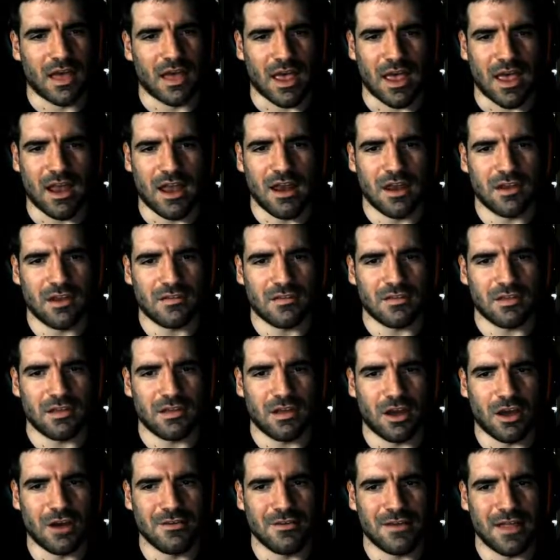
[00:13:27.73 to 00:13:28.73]
and
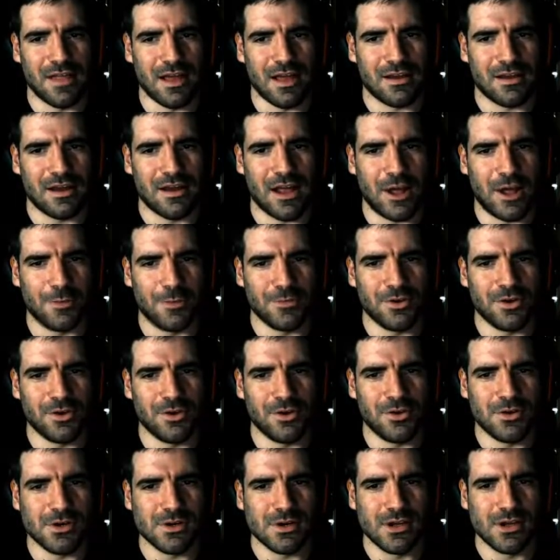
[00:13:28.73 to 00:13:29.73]
hopefully that can help
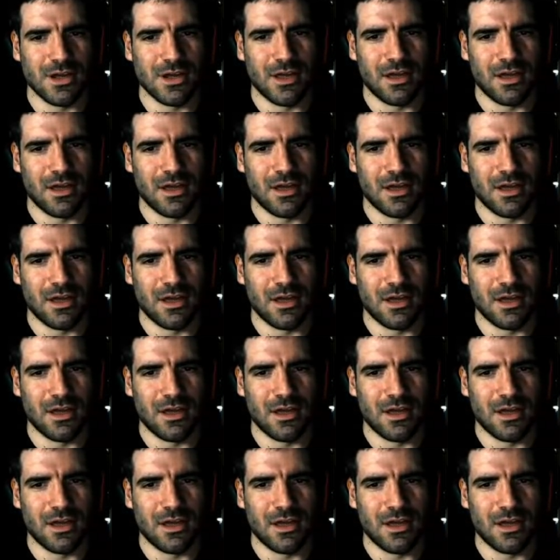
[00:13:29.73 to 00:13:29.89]
you